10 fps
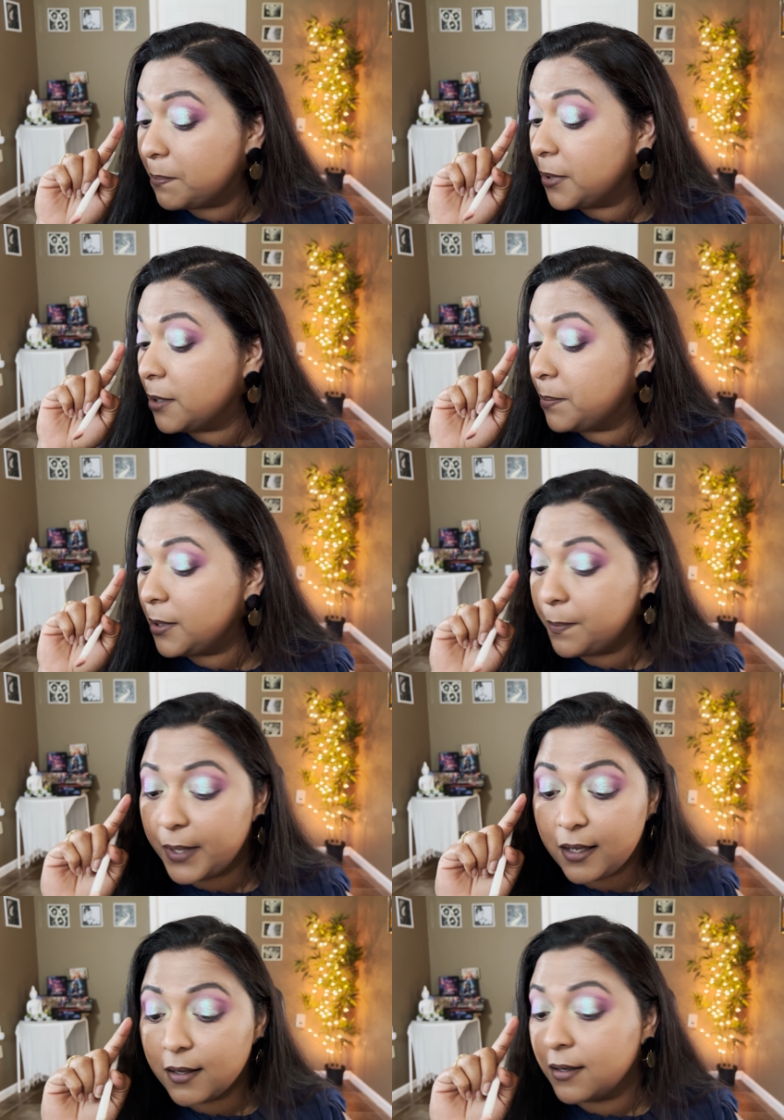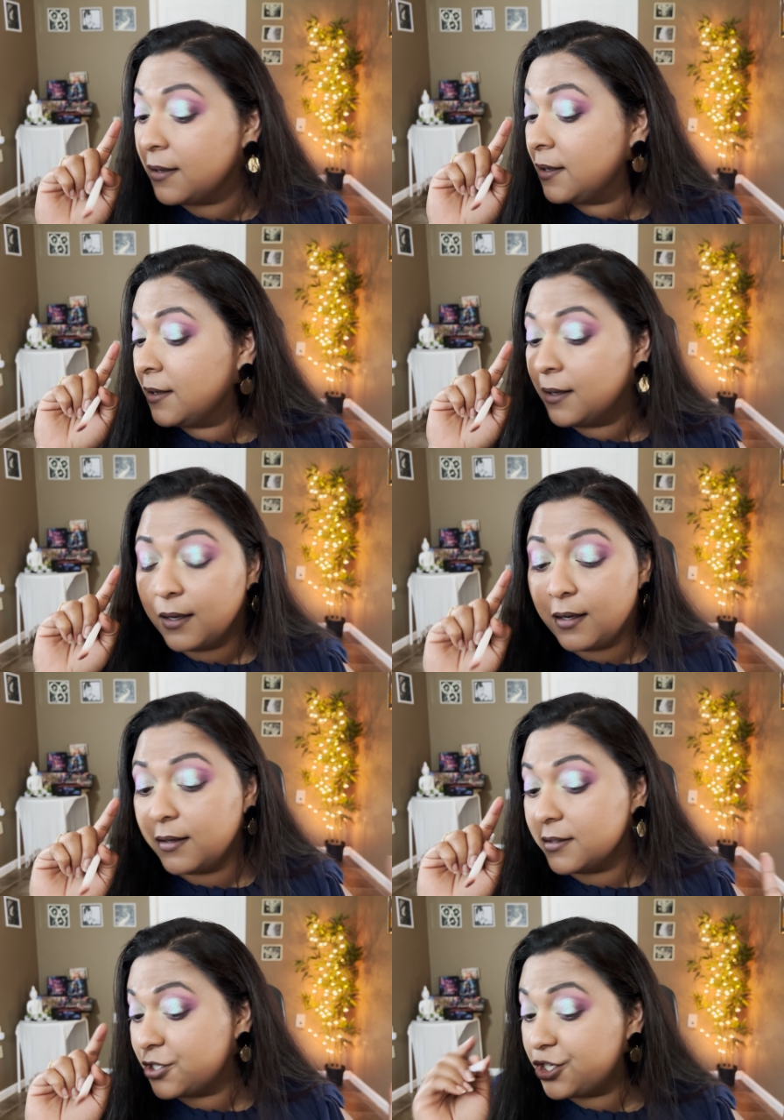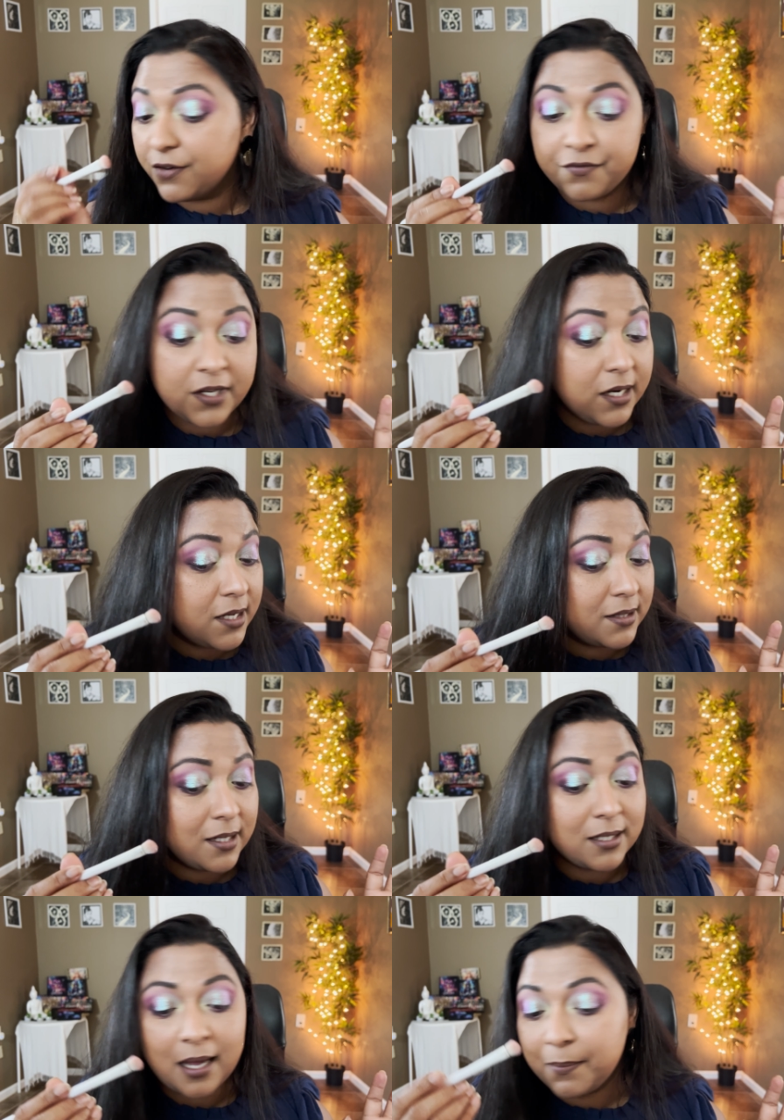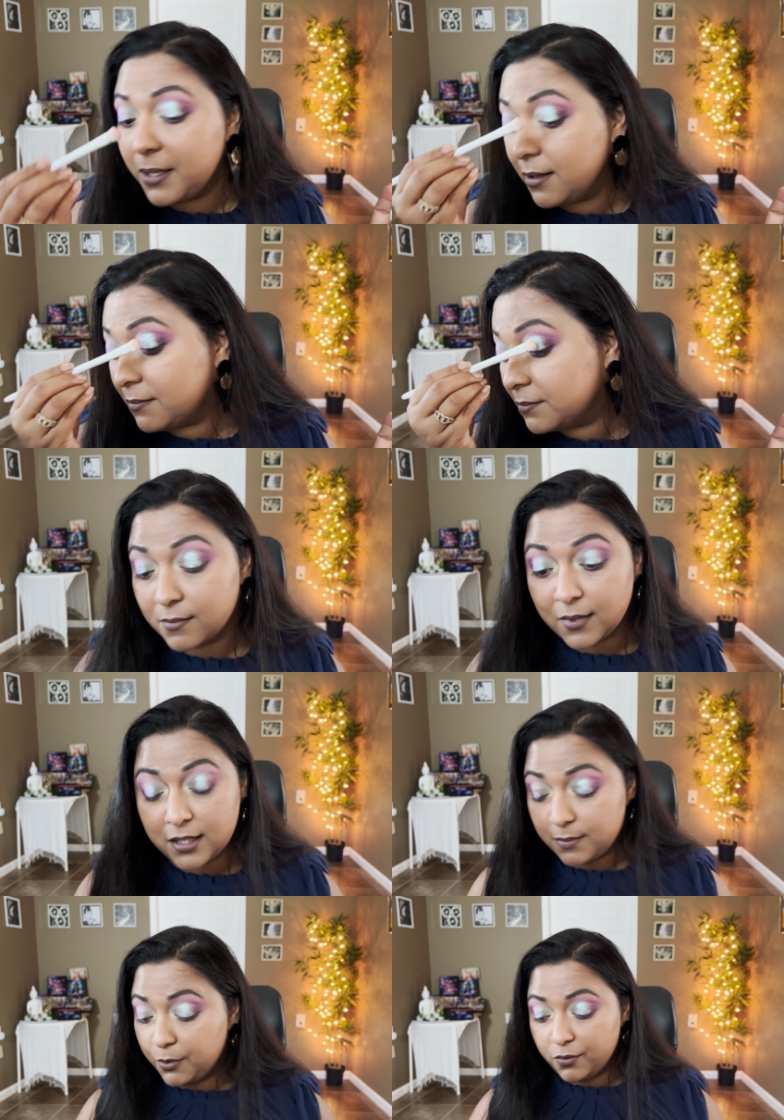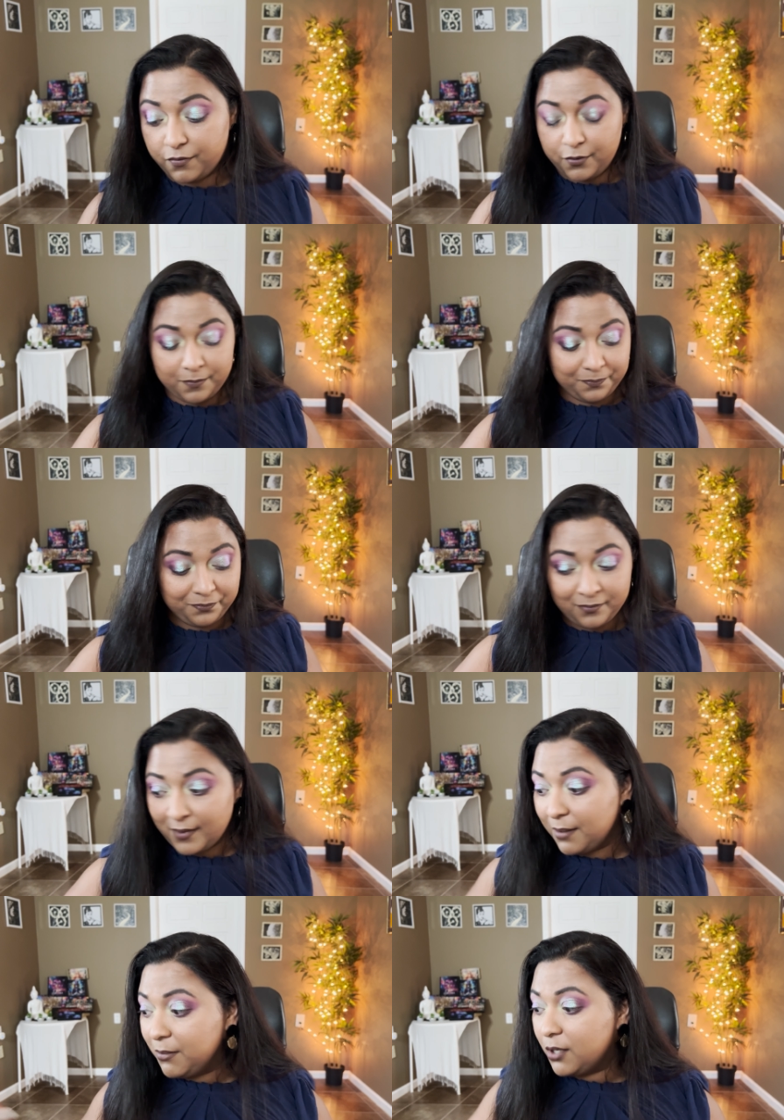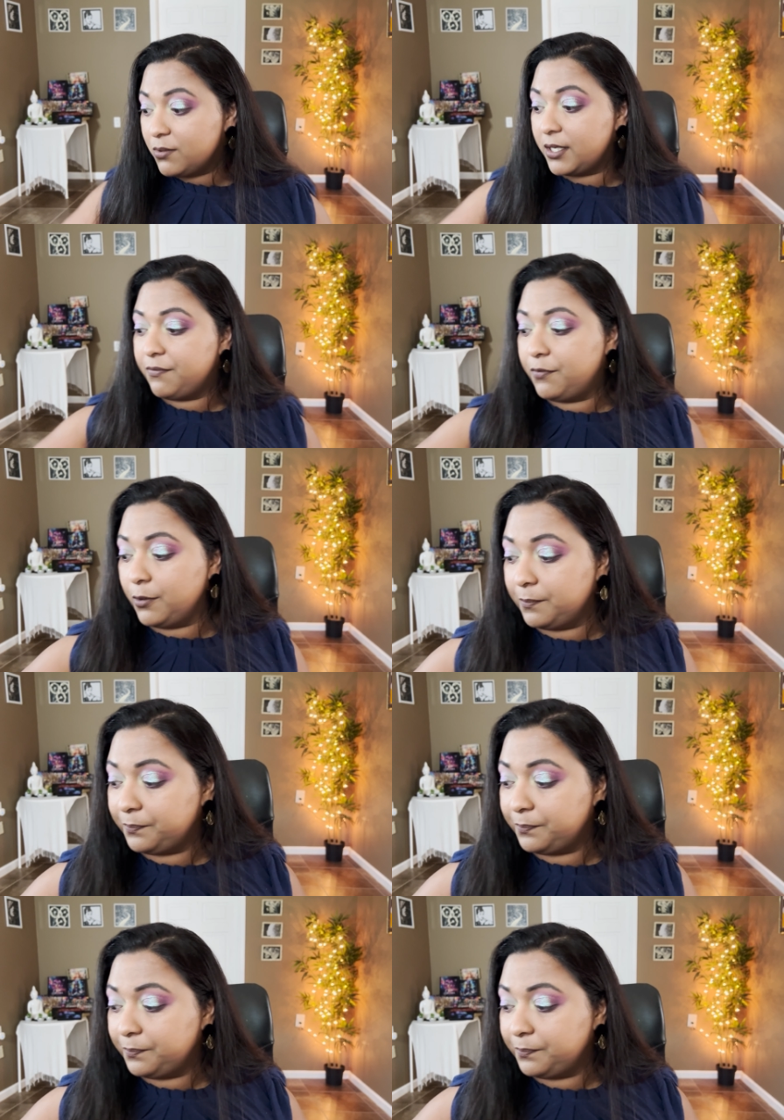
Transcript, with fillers: purple pink uh, shiftiness that's happening that's beautiful beautiful